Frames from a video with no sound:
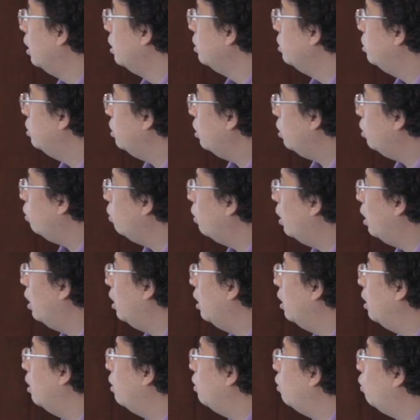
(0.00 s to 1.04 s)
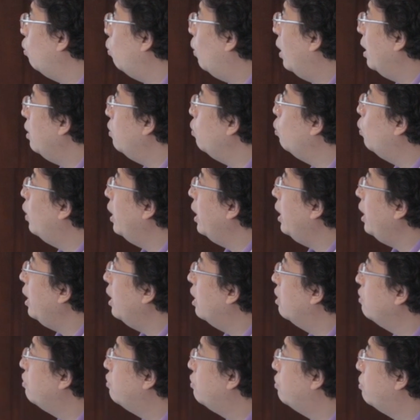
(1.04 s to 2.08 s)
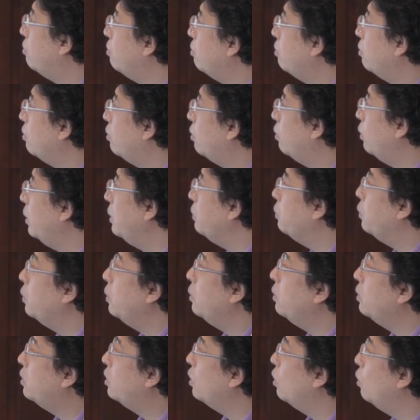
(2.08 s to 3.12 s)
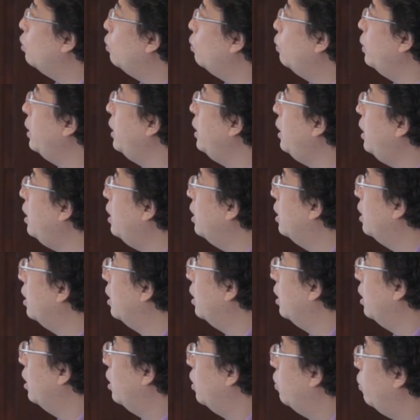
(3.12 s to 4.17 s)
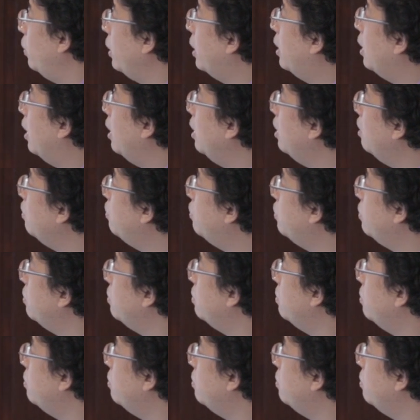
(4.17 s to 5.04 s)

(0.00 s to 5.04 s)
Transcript: So one way of we kind of